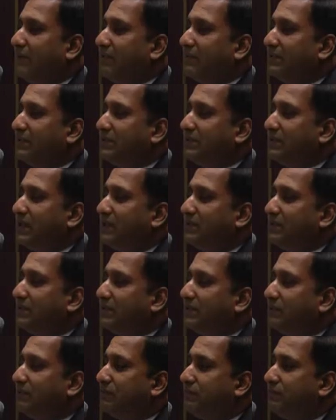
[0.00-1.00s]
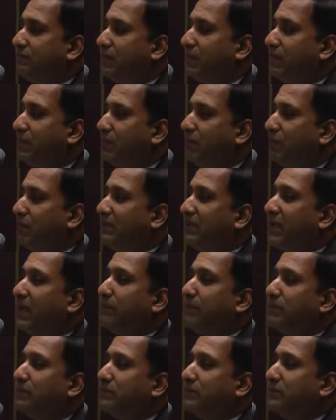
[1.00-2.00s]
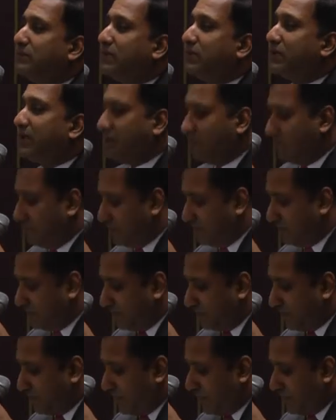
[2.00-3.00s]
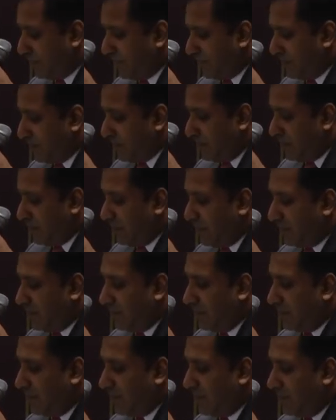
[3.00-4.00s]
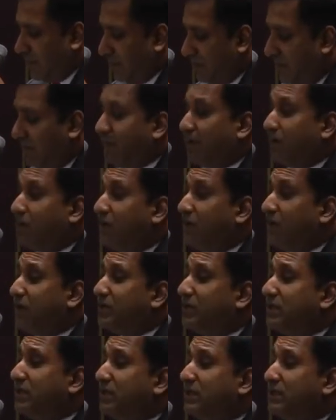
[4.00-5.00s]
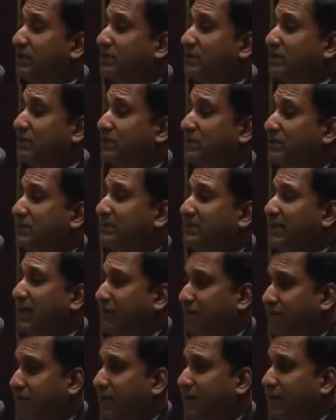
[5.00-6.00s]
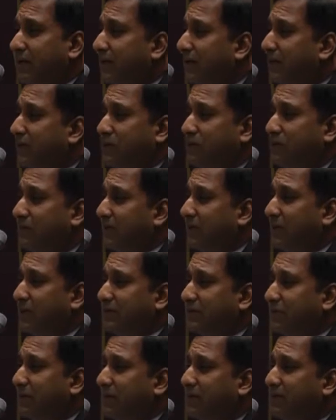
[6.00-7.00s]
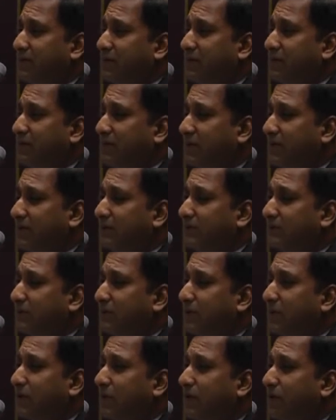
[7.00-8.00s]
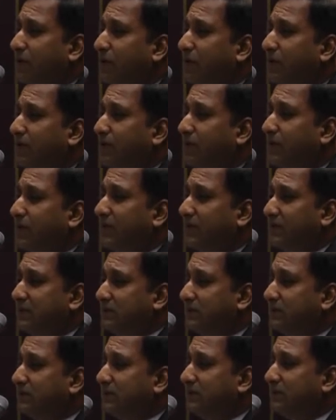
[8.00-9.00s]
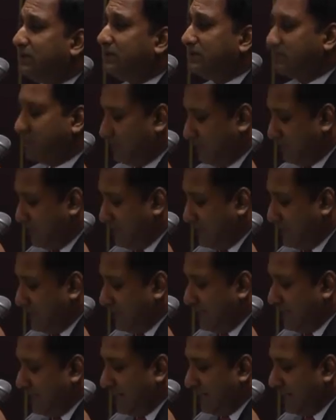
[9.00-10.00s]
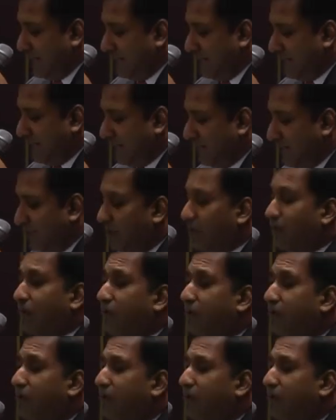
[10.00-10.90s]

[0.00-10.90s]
gave us a sense of uh, what happens on the ground. Uh, the foundation is self-funded over the last twenty-five years. We are non-partisan and uh,